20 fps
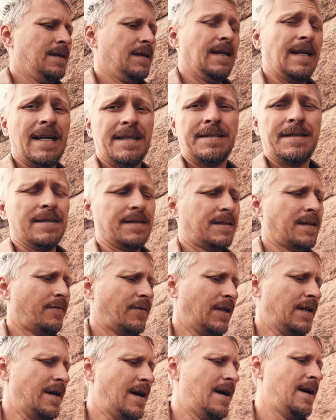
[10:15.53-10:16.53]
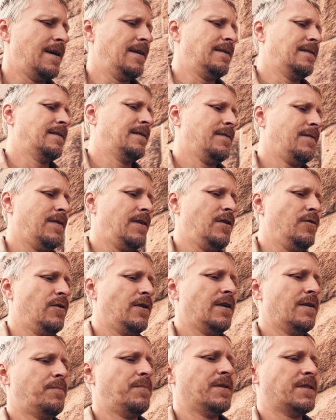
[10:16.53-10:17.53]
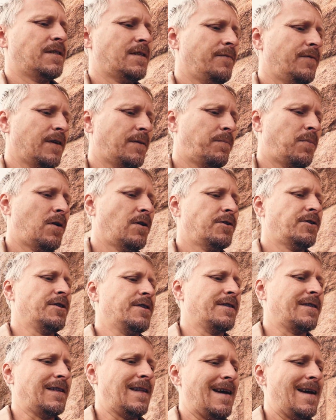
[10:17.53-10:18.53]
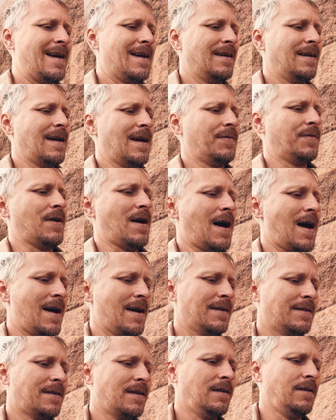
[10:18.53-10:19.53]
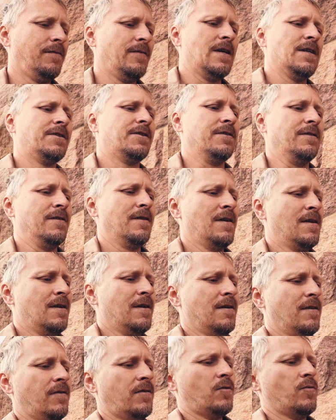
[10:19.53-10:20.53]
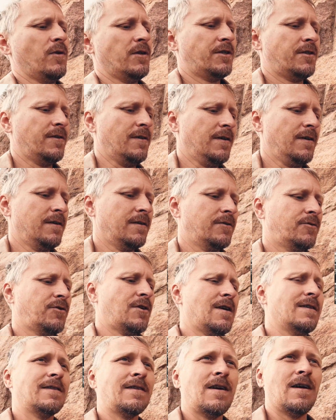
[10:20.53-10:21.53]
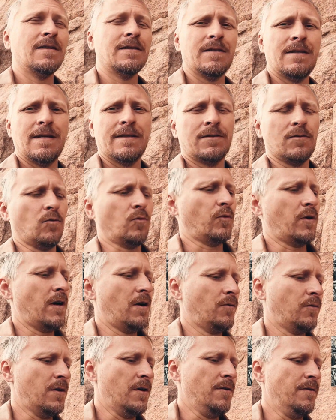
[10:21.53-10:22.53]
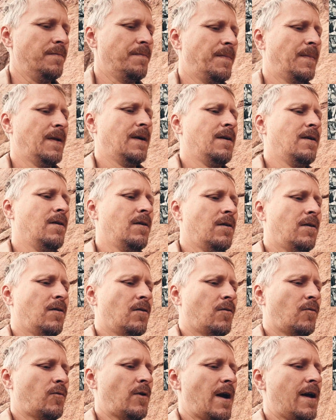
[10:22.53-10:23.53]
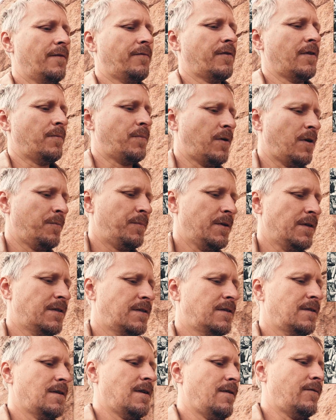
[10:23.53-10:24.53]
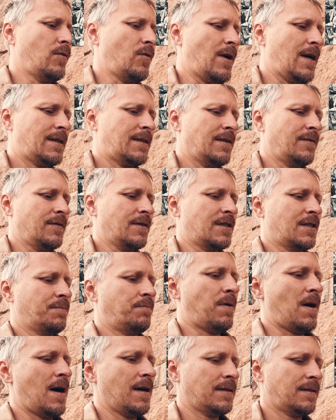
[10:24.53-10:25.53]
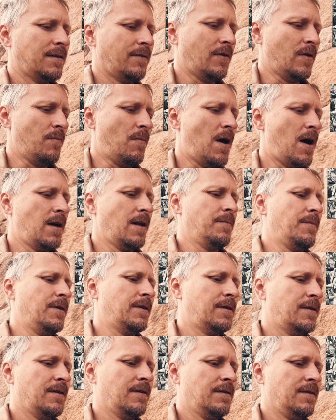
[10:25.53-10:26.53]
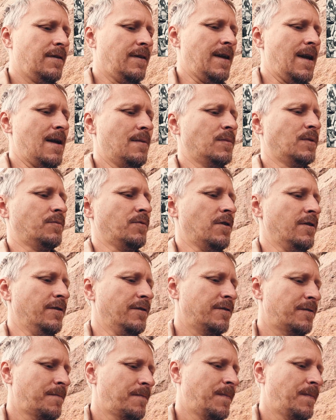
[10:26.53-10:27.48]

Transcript: In 1879, the Union Pacific purchased land at the highest elevation through which the Transcontinental Railroad ran for the purpose of erecting the spot of a monument to the Ames brothers.